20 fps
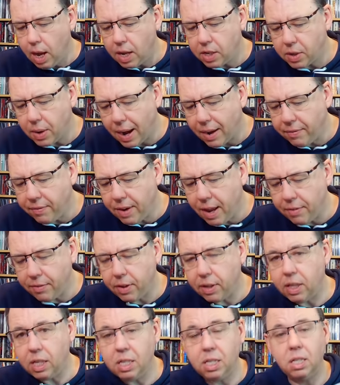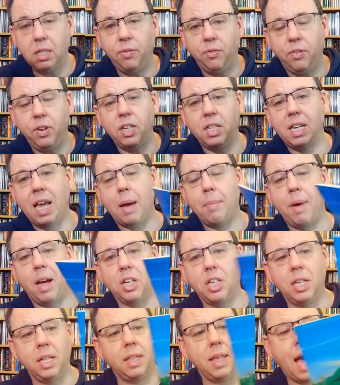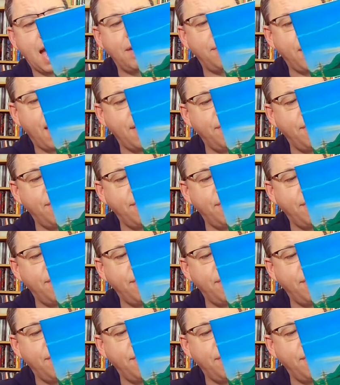So this is the first time actually that I've